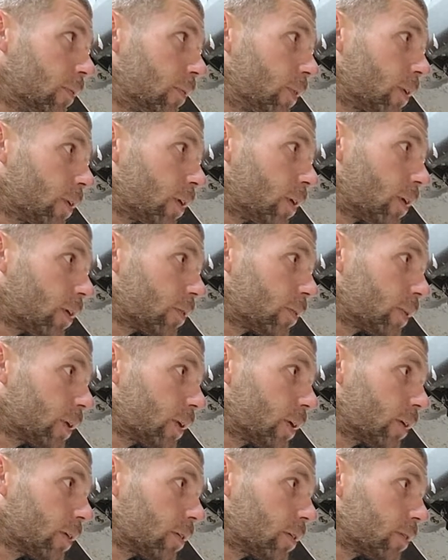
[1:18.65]
The
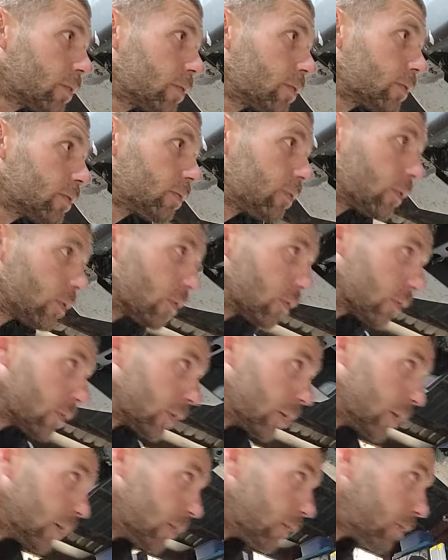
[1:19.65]
hardware for
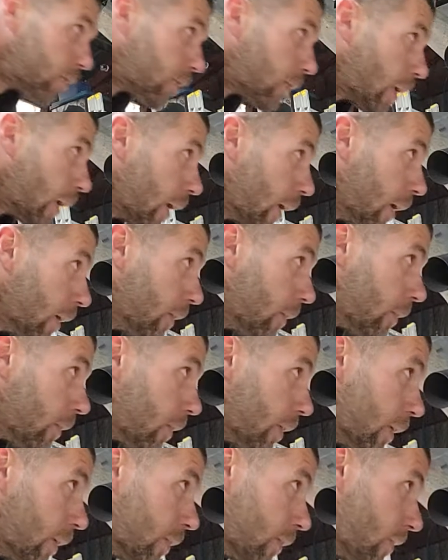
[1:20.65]
the flange
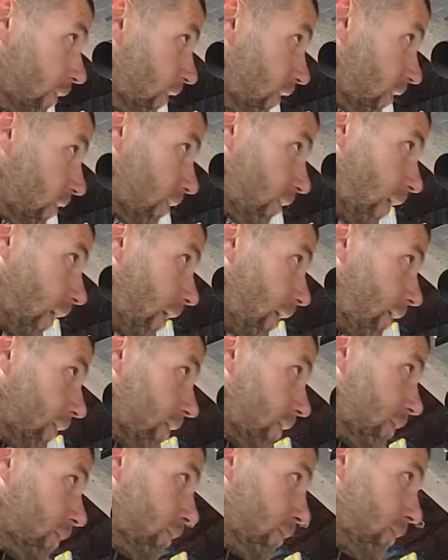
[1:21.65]
is just like
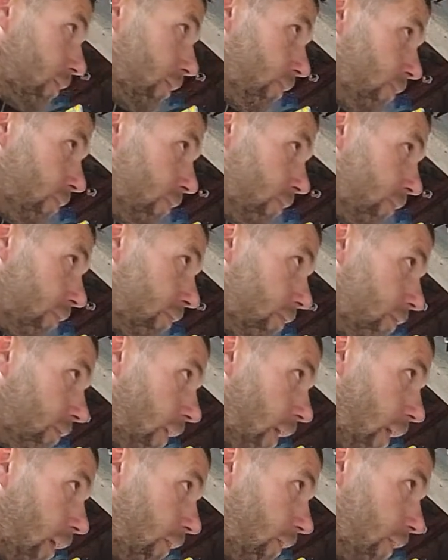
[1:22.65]
some
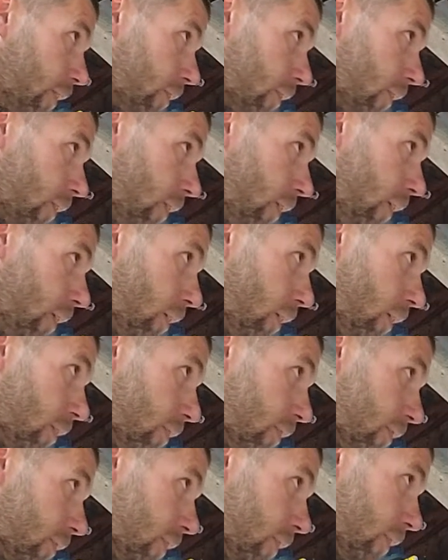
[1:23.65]
5-inch long or
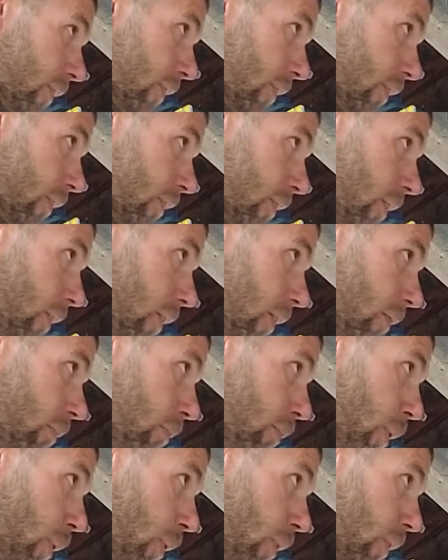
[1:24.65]
6-inch long
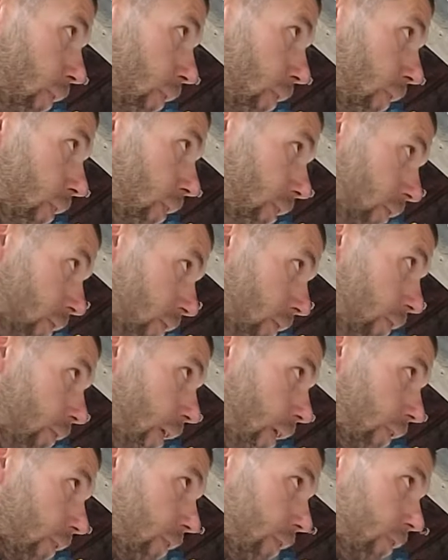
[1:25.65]
bolt. I used the
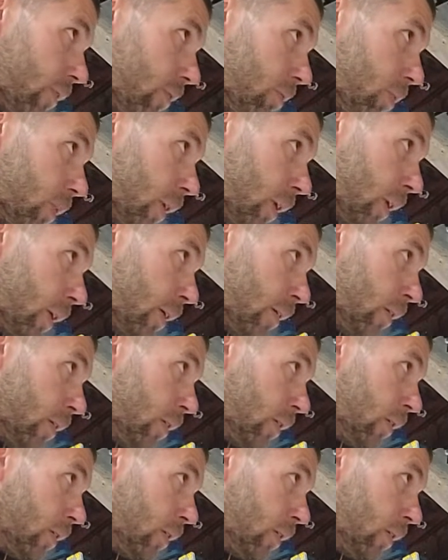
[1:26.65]
factory spring,